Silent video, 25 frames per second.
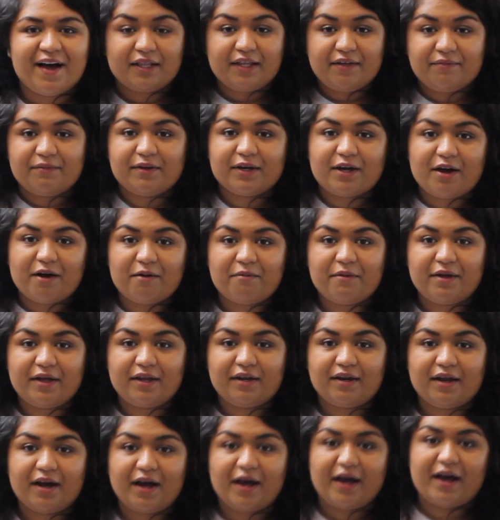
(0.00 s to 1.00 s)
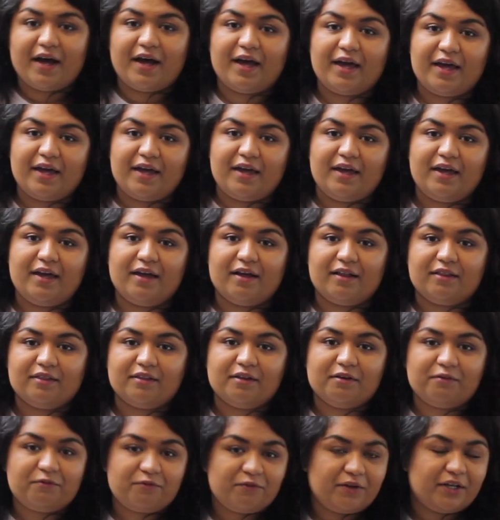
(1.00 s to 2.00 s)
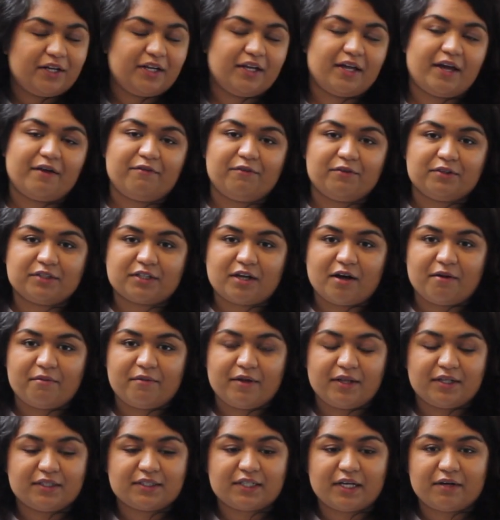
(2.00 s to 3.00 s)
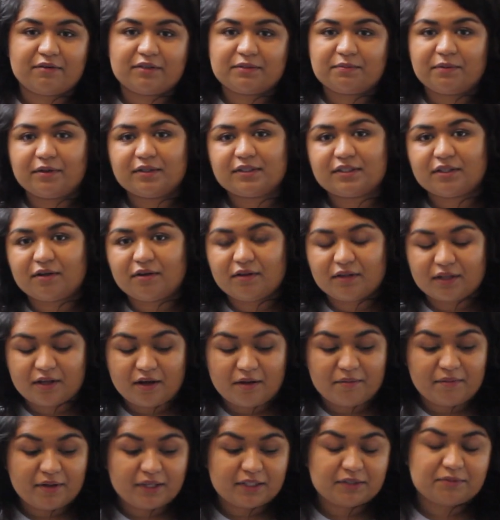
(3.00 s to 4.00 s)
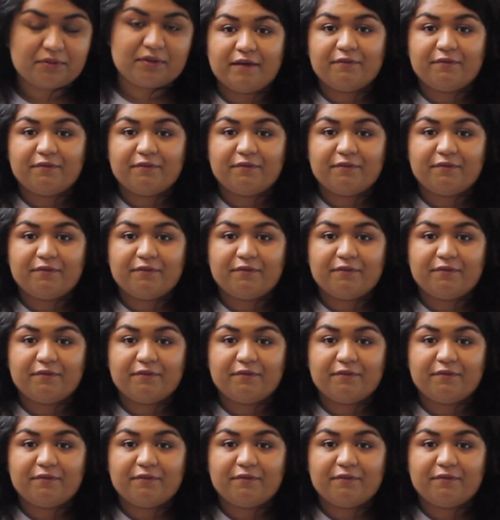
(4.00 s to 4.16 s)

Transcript: Leave me a comment. I love reading everyone's comments. I respond to all the comments.